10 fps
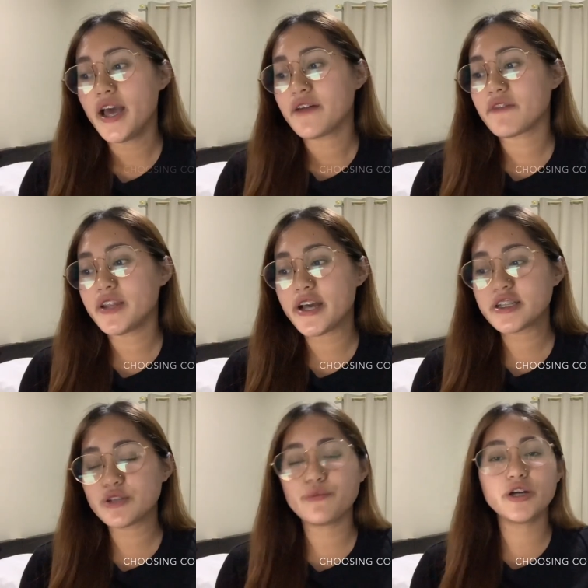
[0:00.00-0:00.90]
The
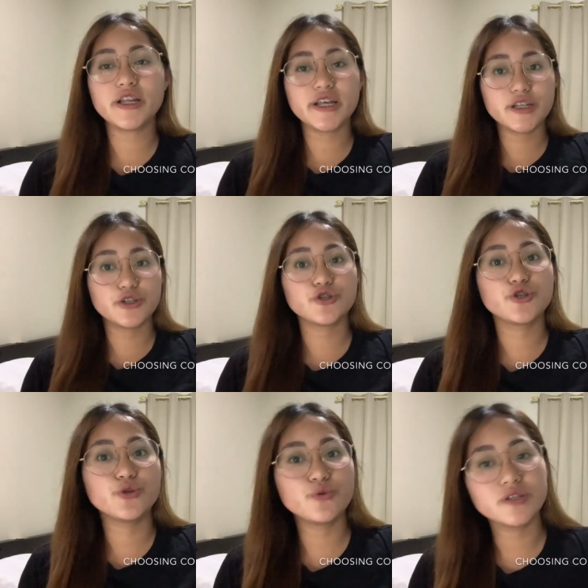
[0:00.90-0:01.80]
next one is
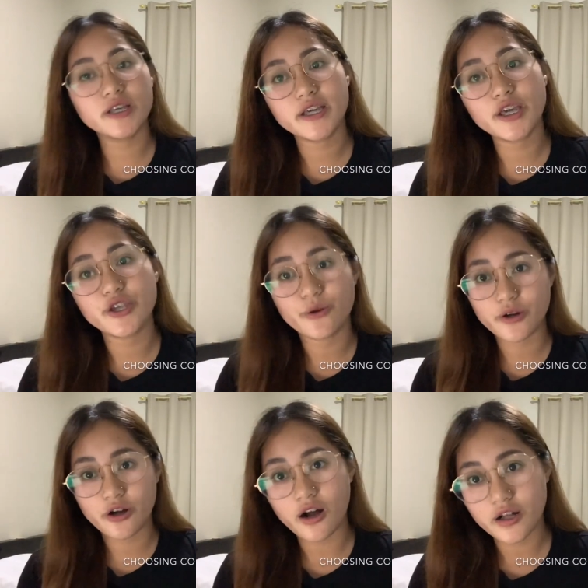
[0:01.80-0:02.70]
choosing your
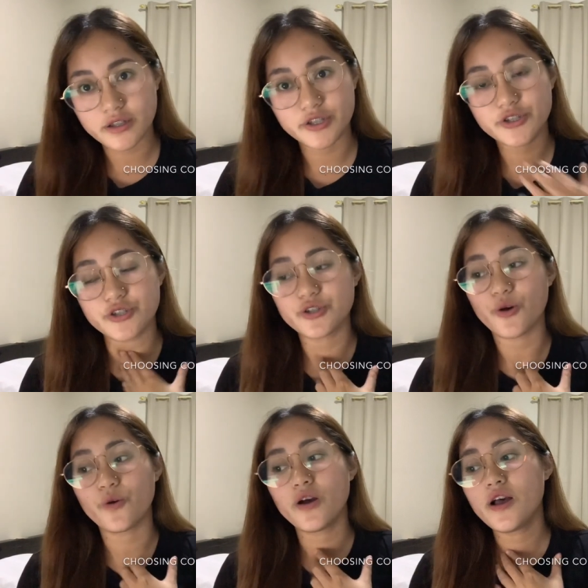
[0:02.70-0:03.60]
college.
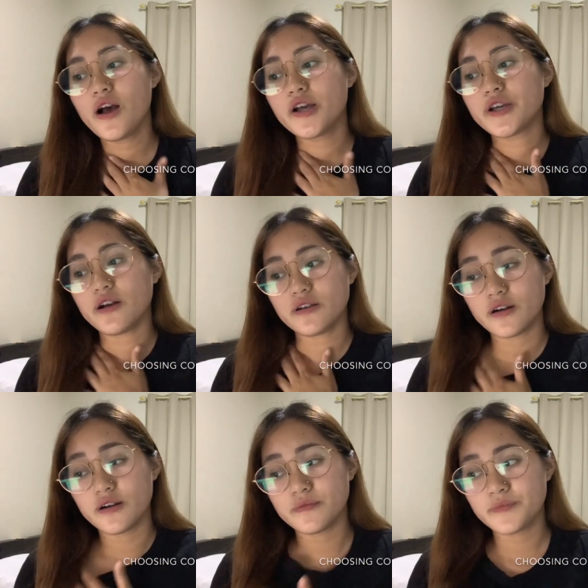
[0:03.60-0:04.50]
So
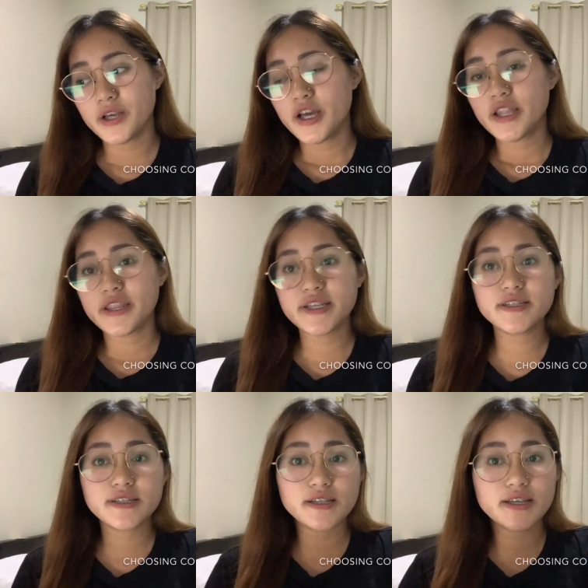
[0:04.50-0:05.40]

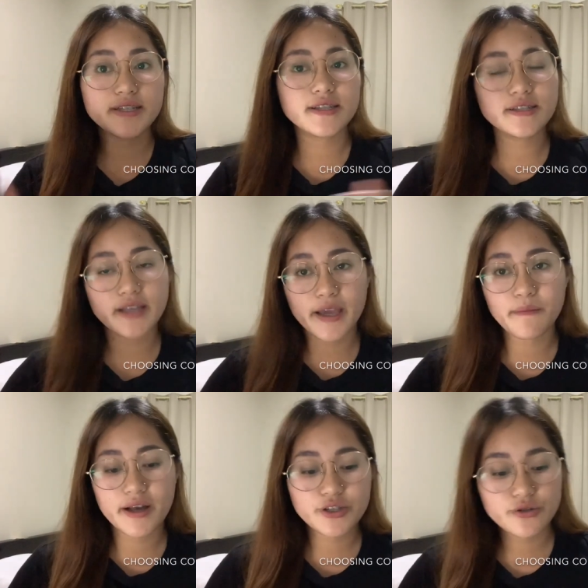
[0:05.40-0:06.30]
this is the same
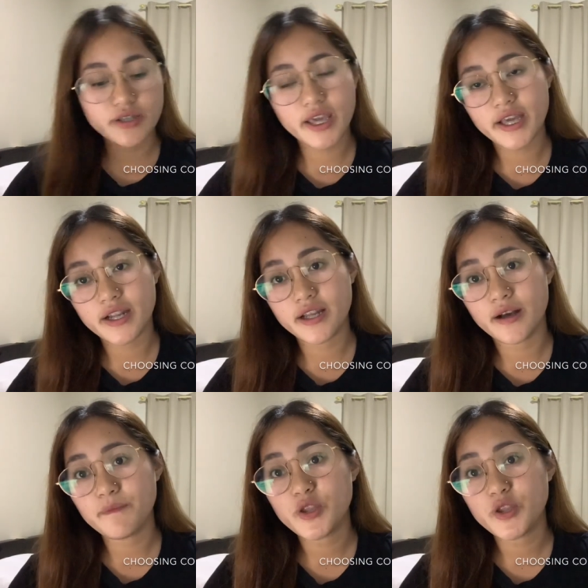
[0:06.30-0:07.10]
as choosing Canada.